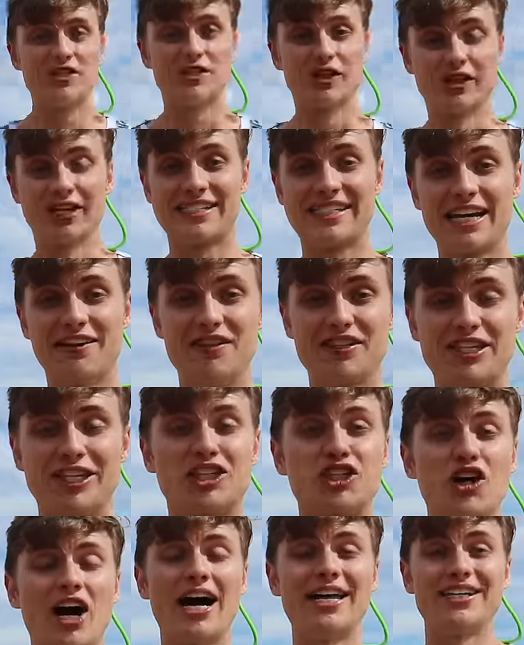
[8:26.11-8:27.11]
So let's give this a
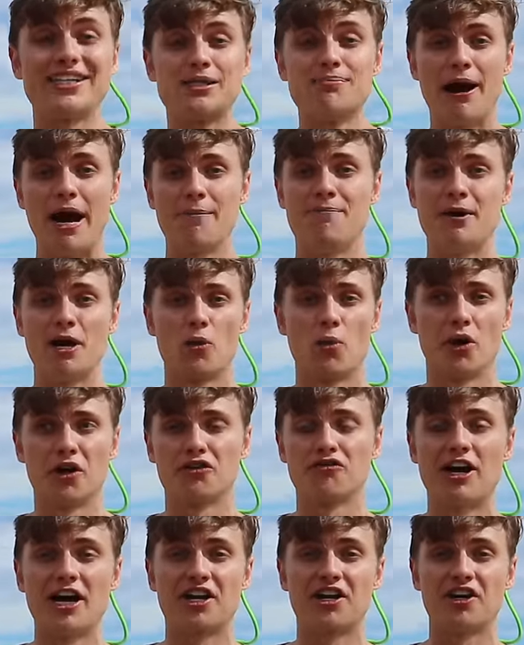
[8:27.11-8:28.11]
try. This might be a world
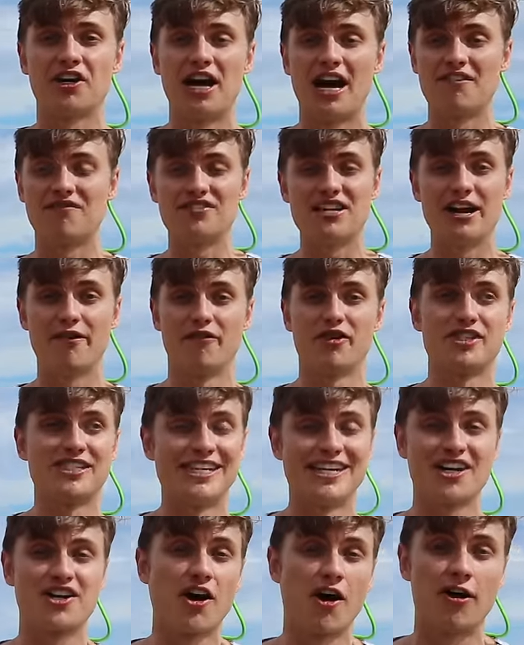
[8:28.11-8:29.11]
record. I've never
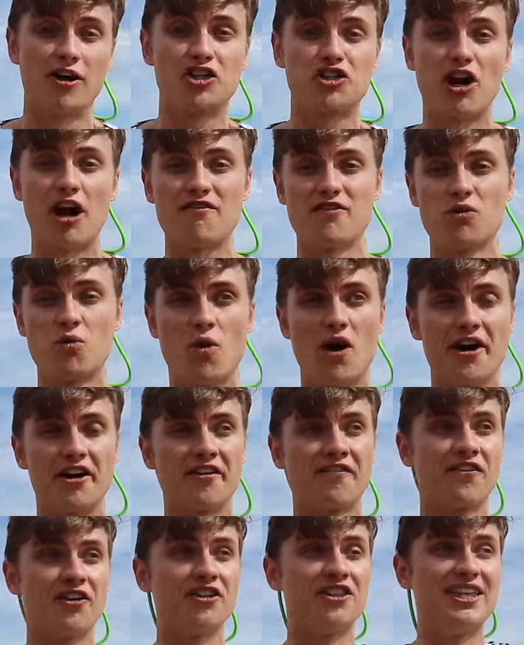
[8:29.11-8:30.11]
seen a car drive on water
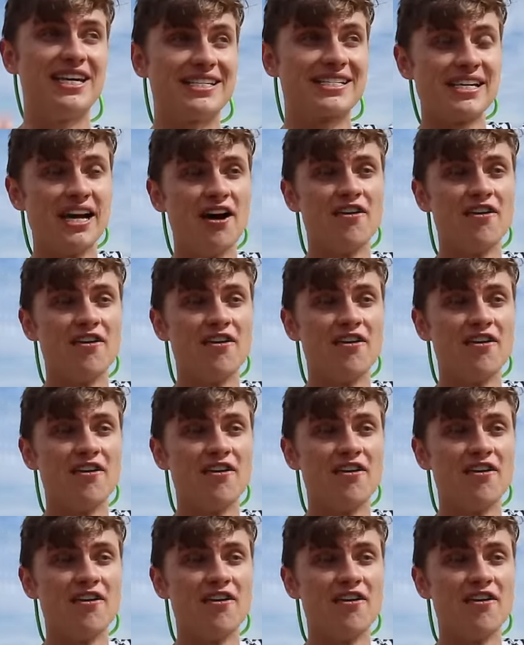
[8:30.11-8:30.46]
for this